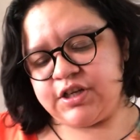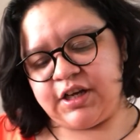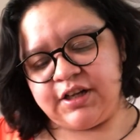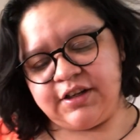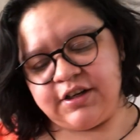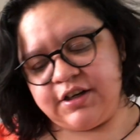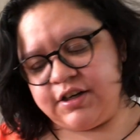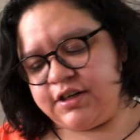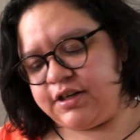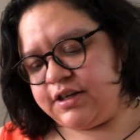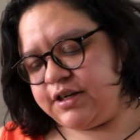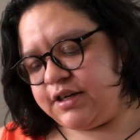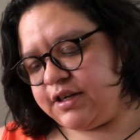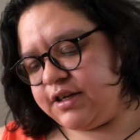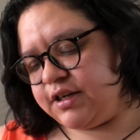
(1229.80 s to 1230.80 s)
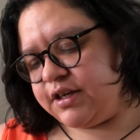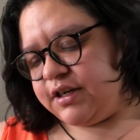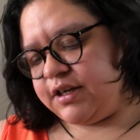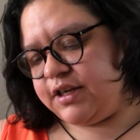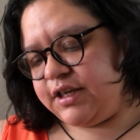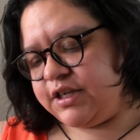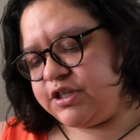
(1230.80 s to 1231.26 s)
color
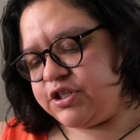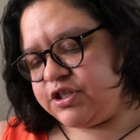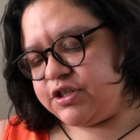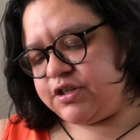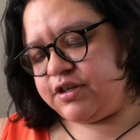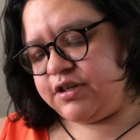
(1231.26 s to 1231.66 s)
is